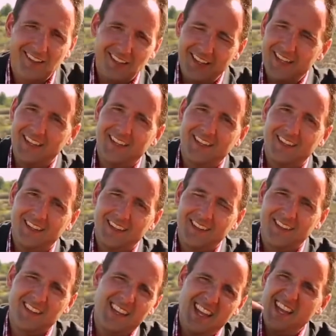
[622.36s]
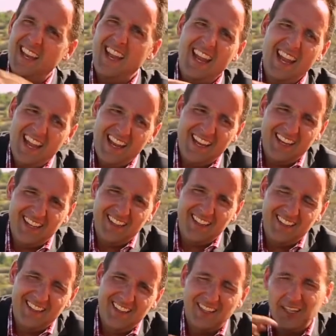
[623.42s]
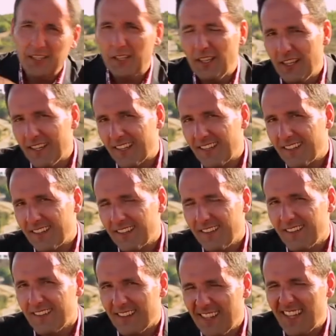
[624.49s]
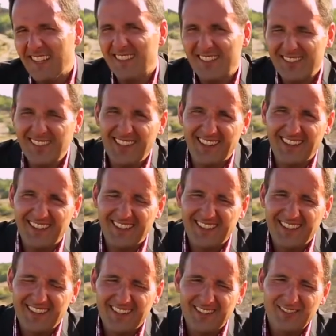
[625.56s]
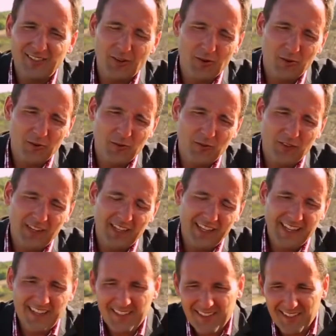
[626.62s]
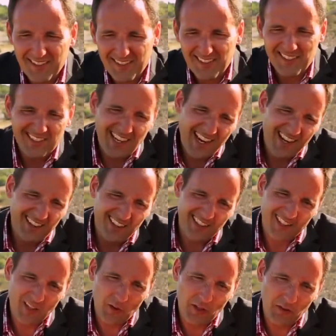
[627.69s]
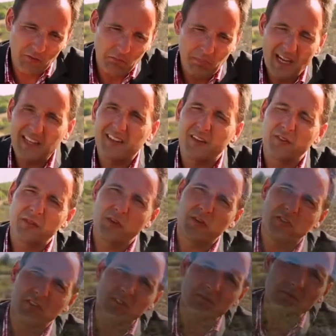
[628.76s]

like the NA, unlike the NC. So in essence, it's kind of like going back to the future.